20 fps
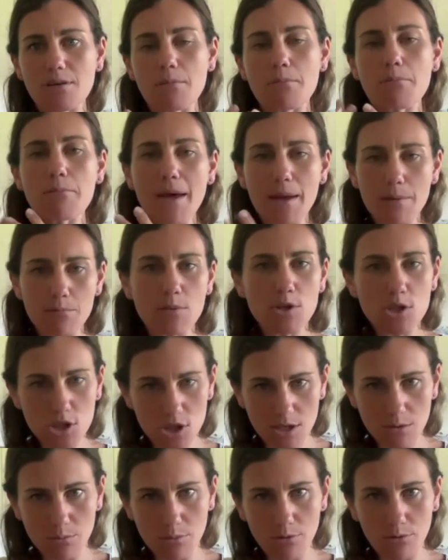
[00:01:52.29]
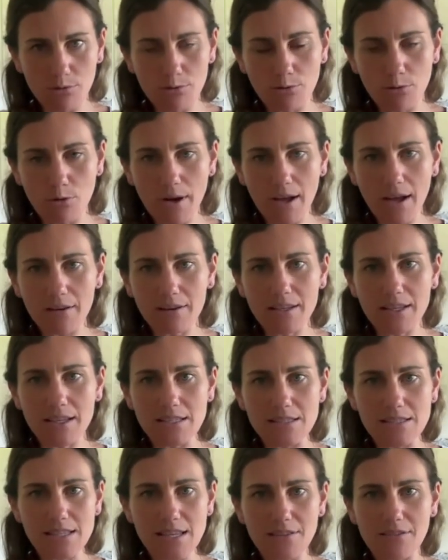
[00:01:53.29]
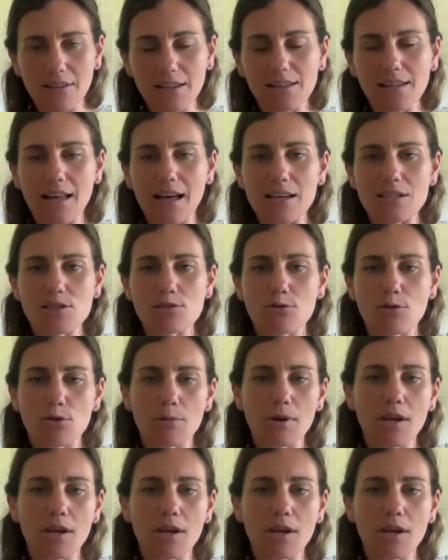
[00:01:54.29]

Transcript: membership for our kids in the classroom.